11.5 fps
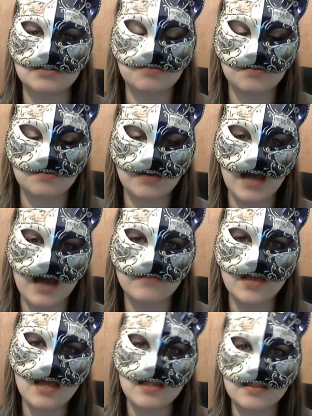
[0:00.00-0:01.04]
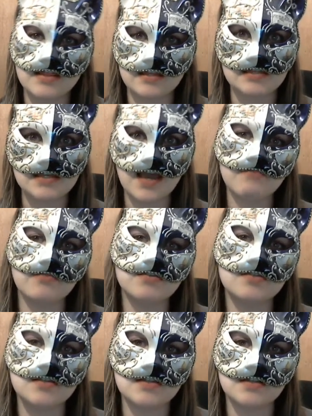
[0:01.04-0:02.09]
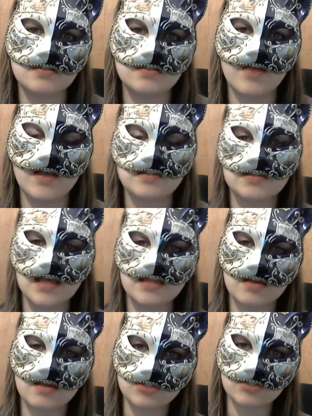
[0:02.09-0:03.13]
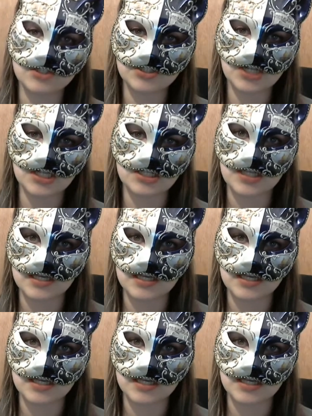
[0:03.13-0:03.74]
So you'll have the DA versus the defense, and then what the judge thinks